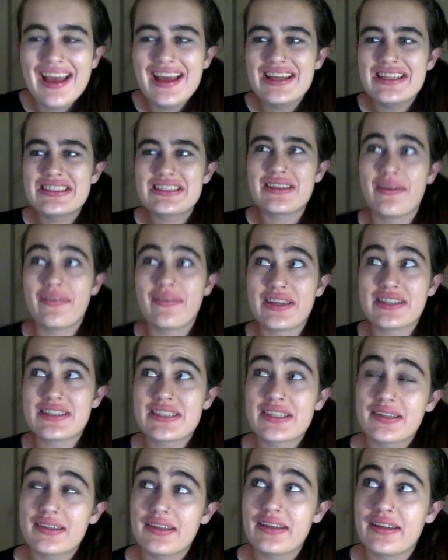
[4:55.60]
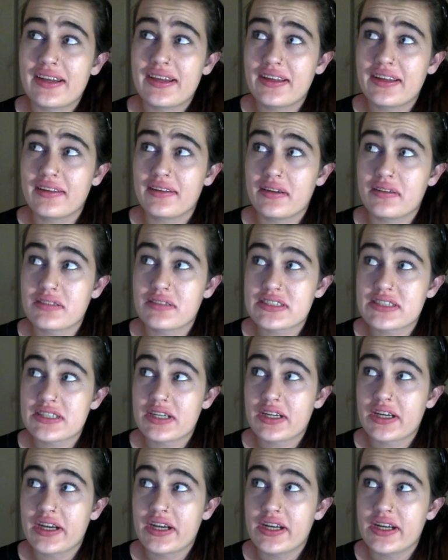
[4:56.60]
So basically, yeah, I was in
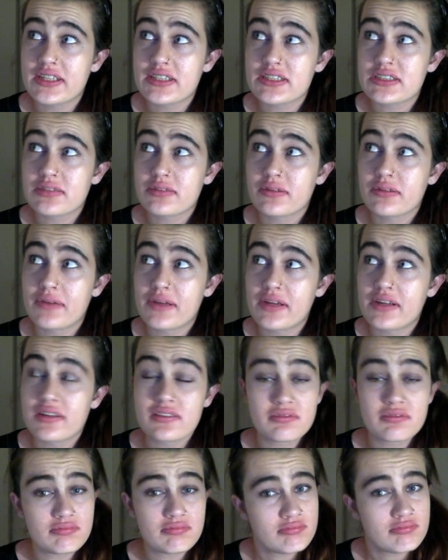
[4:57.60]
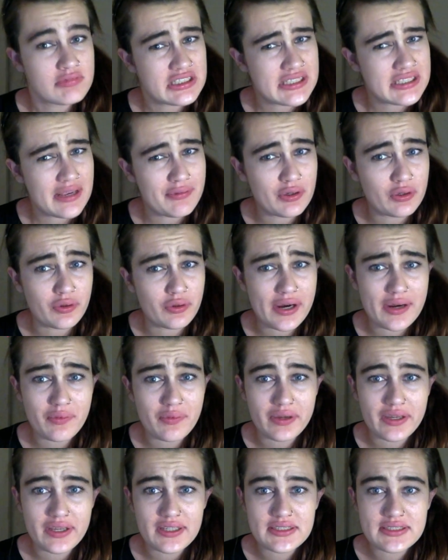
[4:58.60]
a cast for about 7 or 8
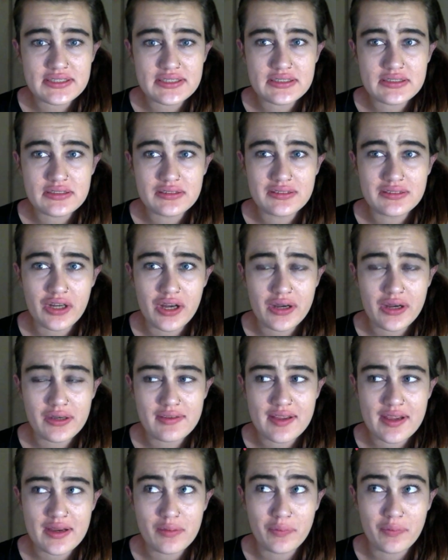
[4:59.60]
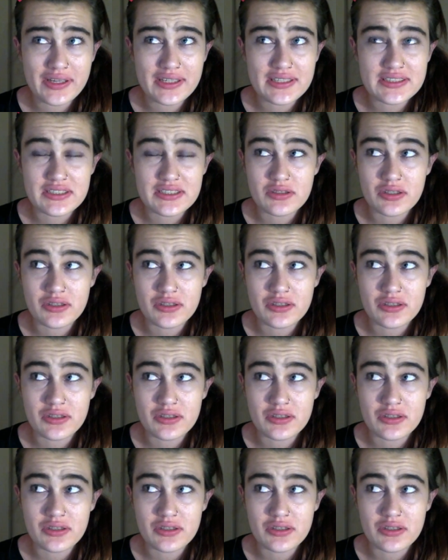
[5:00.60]
weeks, 9, 10 weeks in